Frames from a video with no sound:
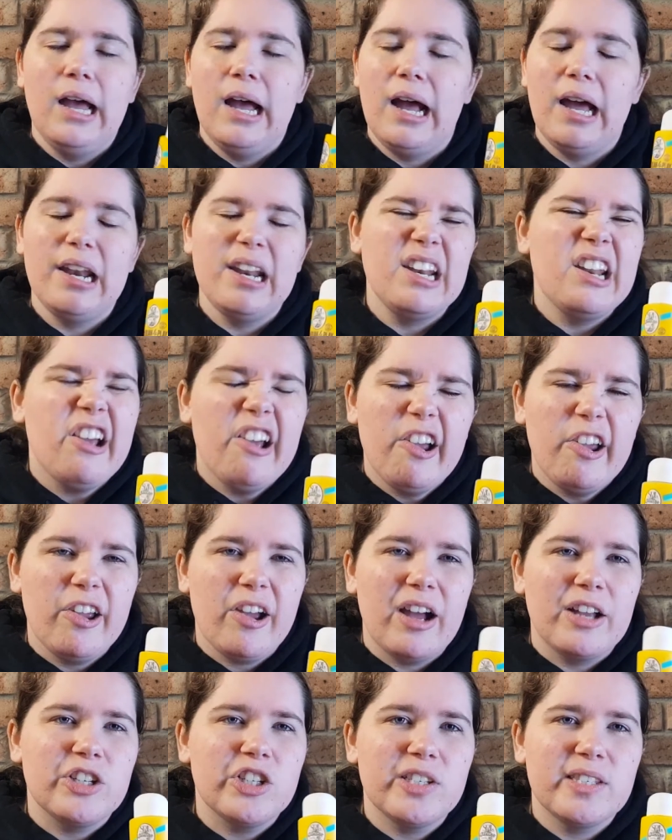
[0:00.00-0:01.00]
I don't know.
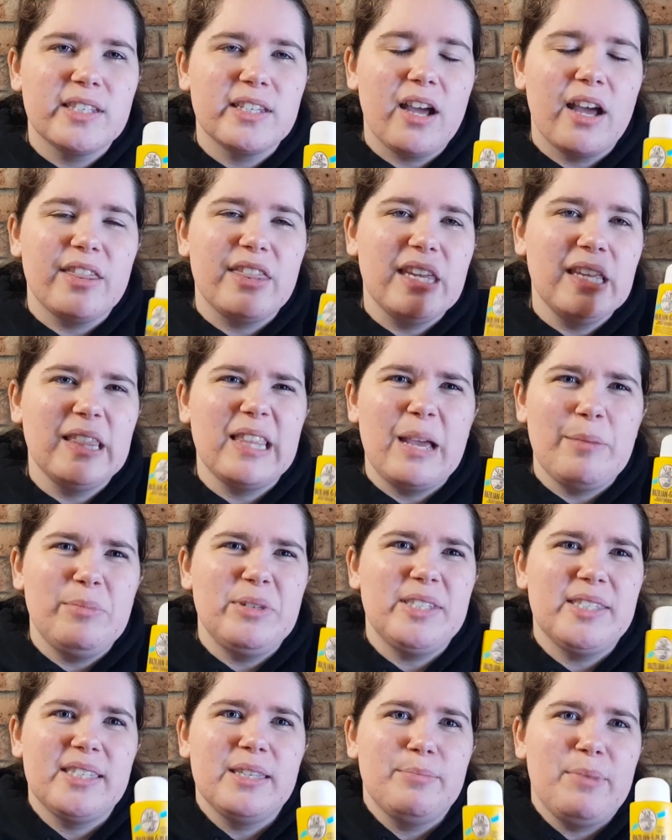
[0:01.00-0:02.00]
I think they
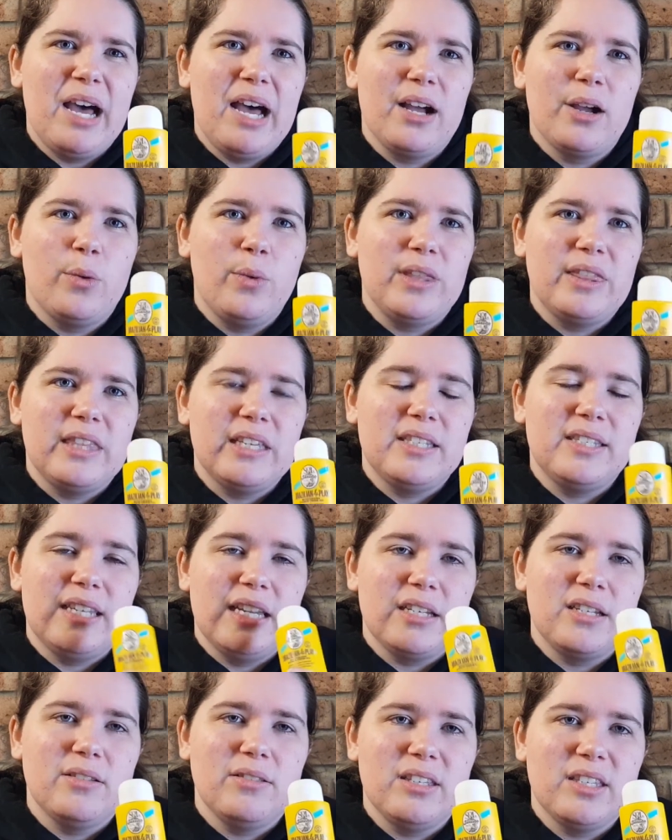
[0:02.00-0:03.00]
missed the mark with the
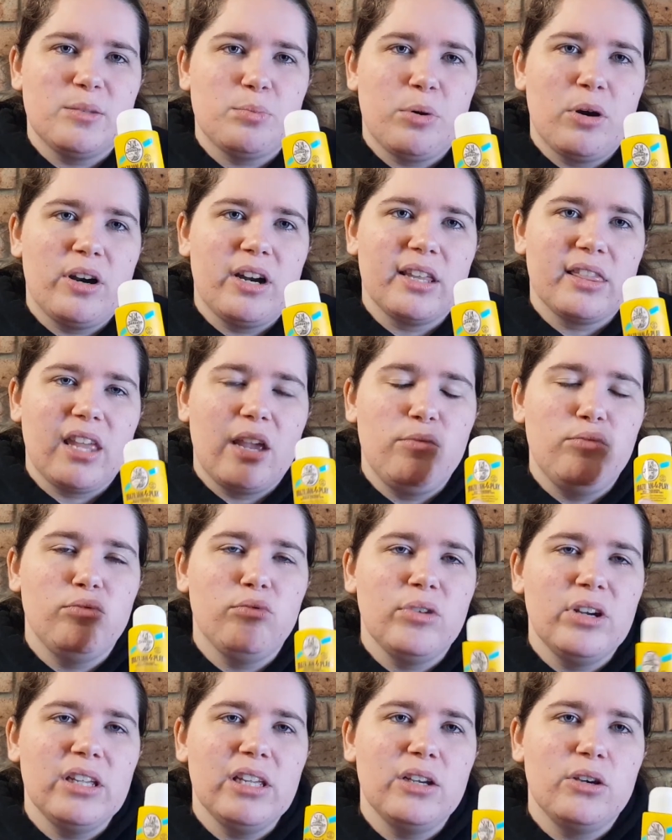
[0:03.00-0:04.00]
scent of this product. They
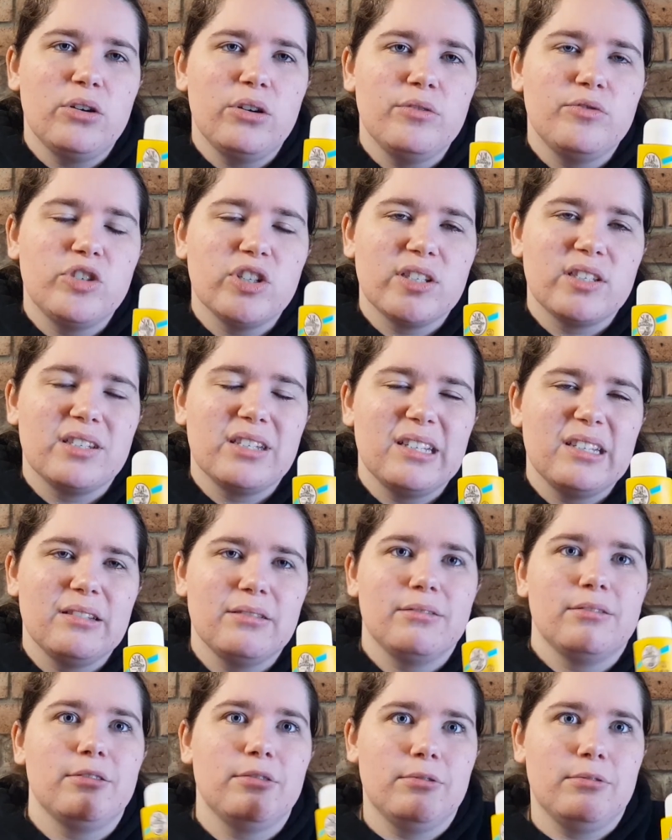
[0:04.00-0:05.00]
really could have just
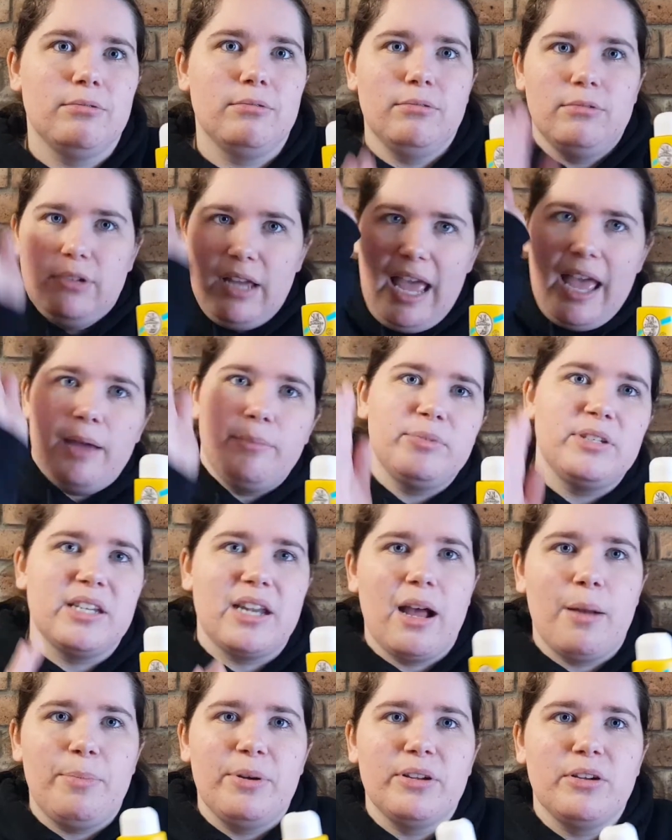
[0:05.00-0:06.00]
amped it
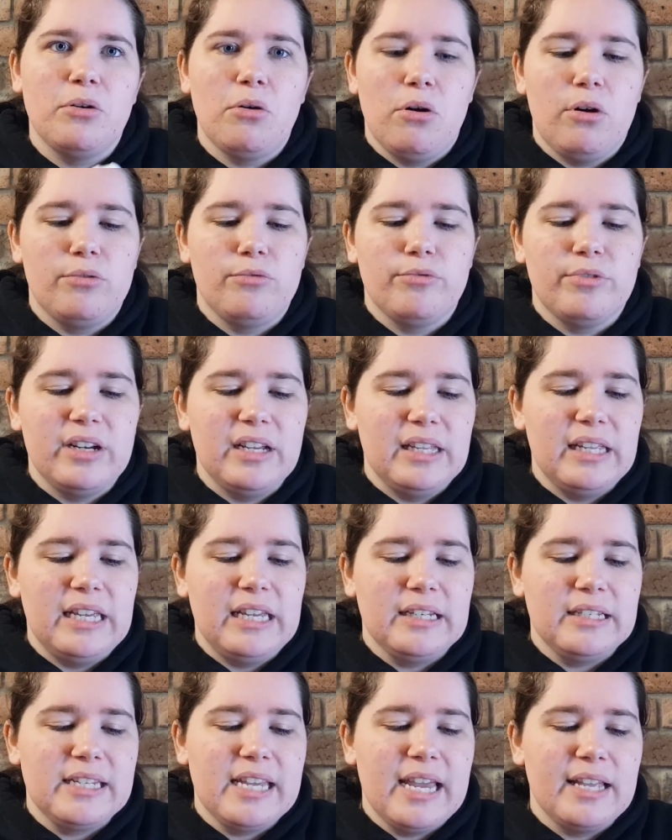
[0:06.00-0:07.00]
up and gone really
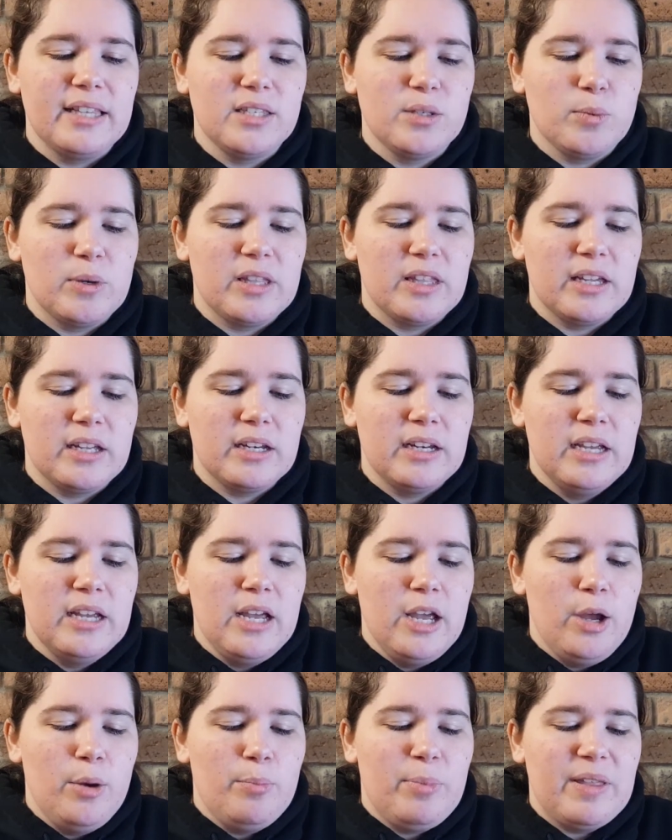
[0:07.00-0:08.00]
intense with it,
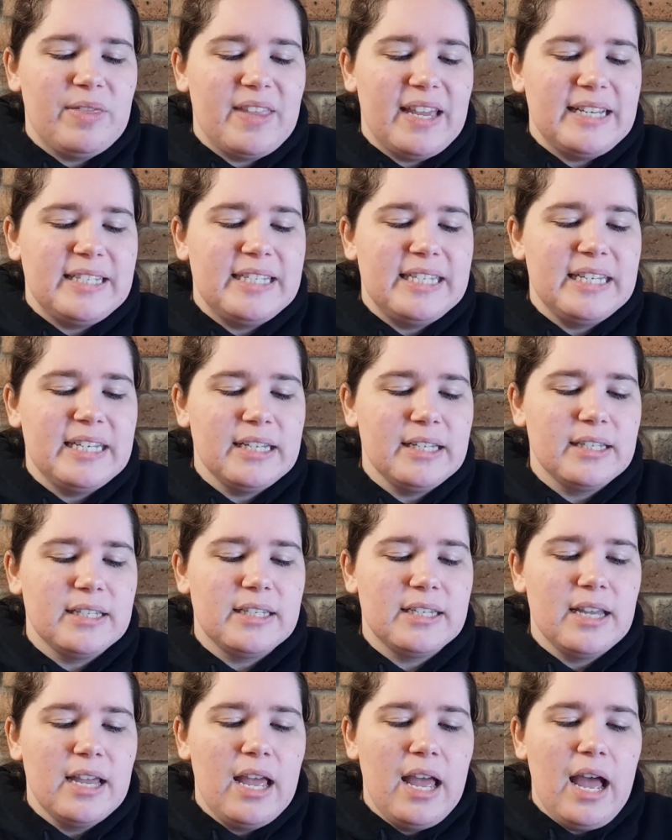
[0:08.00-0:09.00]
but they
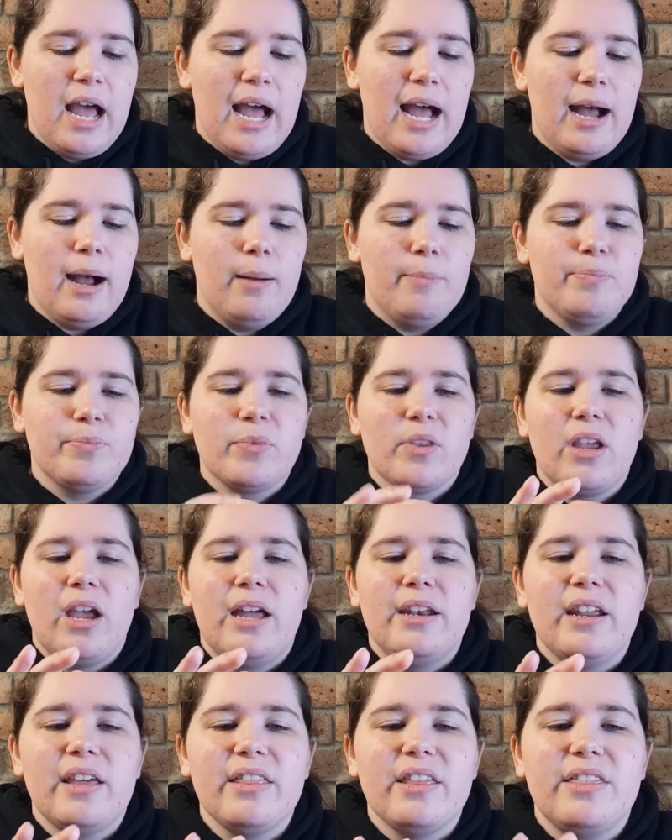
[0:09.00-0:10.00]
didn't.
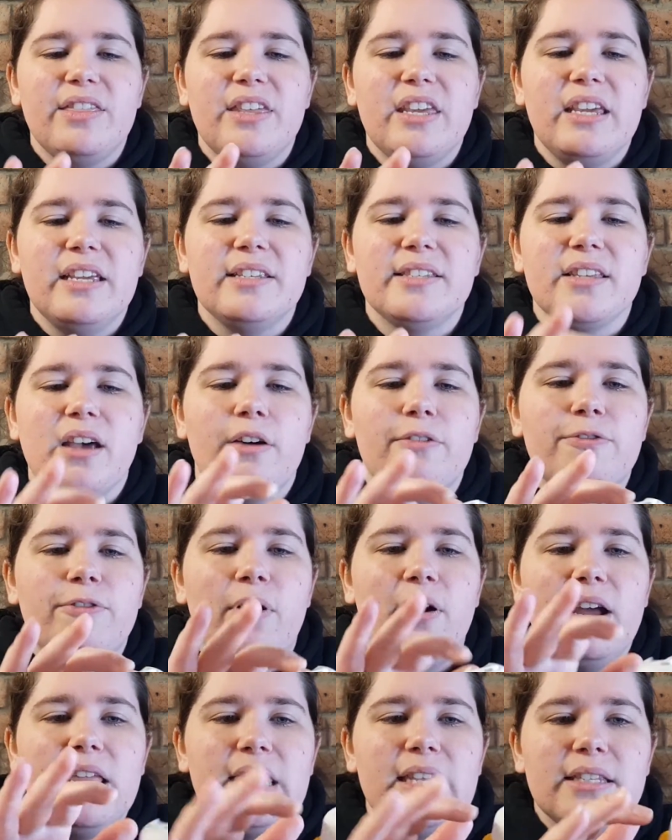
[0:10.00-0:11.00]
Another thing is I
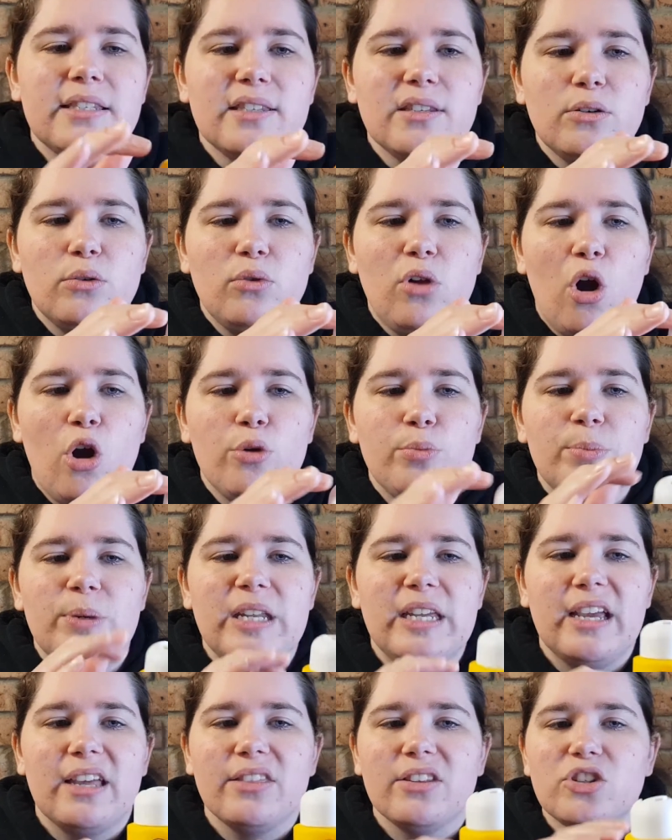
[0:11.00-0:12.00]
find this little
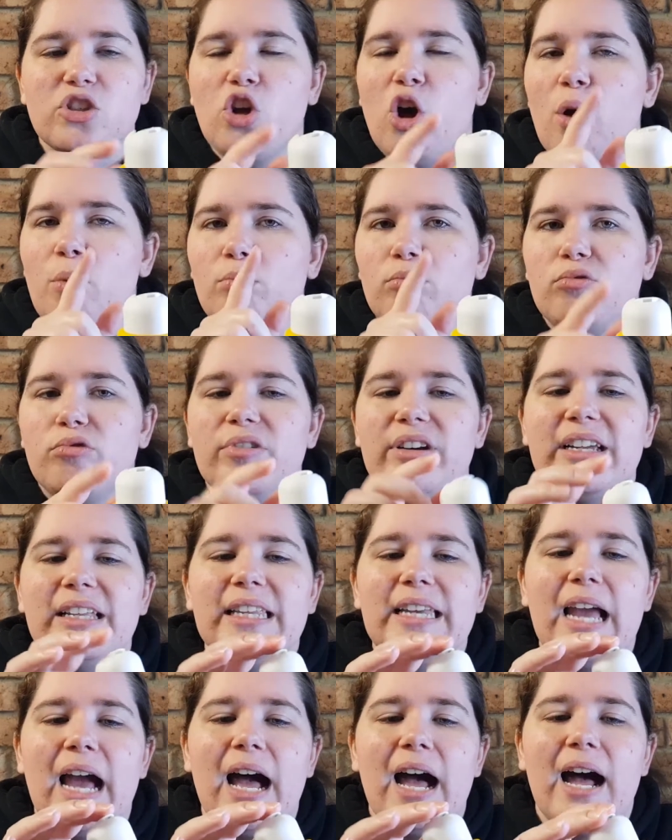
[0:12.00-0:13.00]
opening at the top
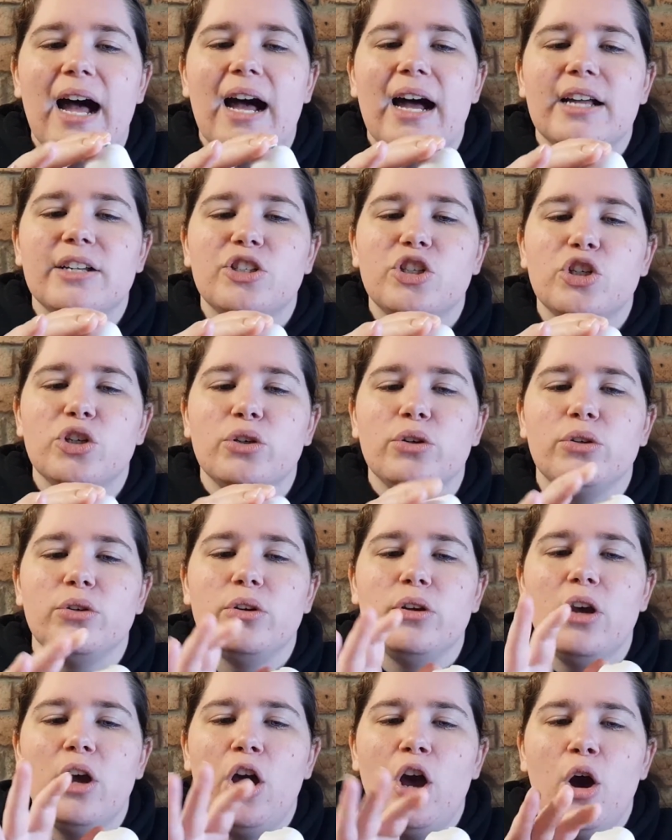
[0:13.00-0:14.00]
really hard
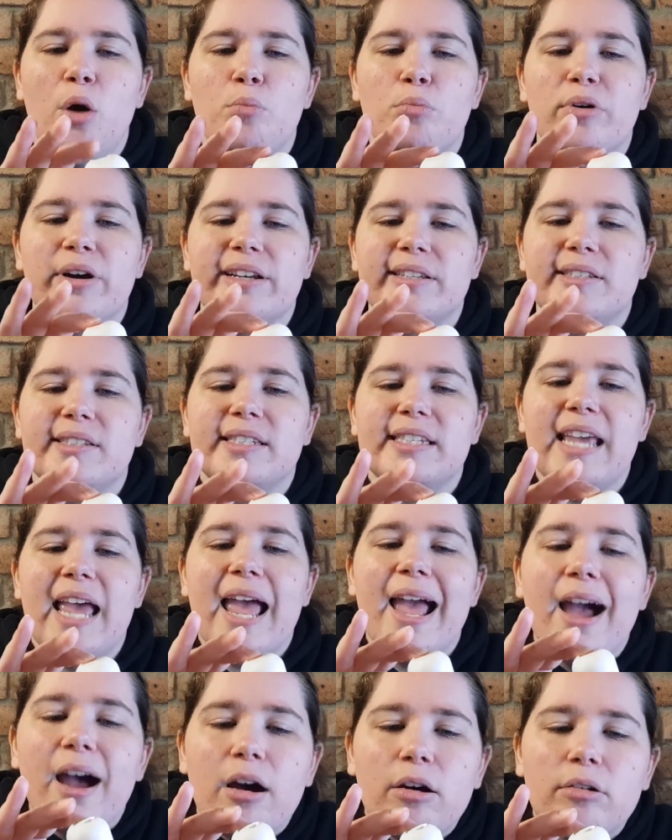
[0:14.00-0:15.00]
to press
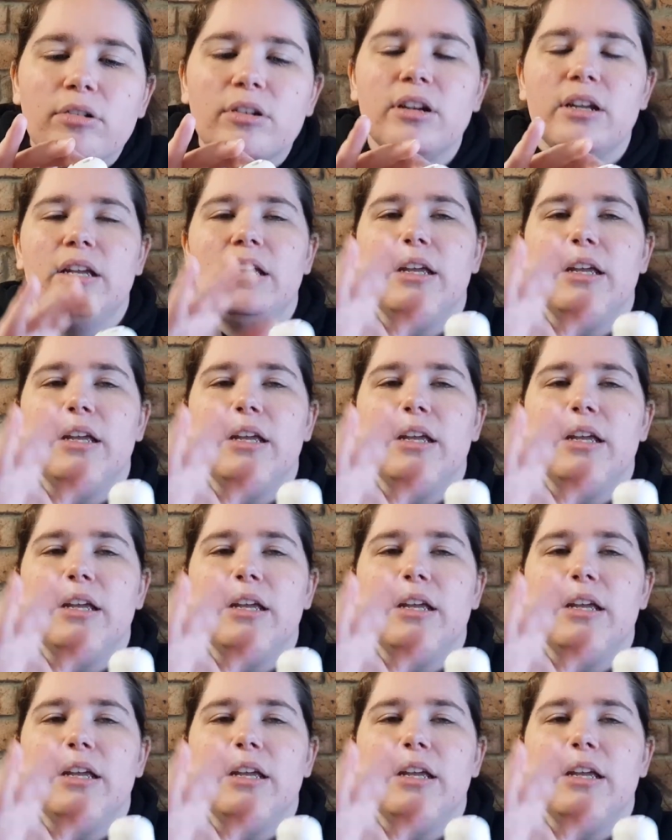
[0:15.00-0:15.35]
down.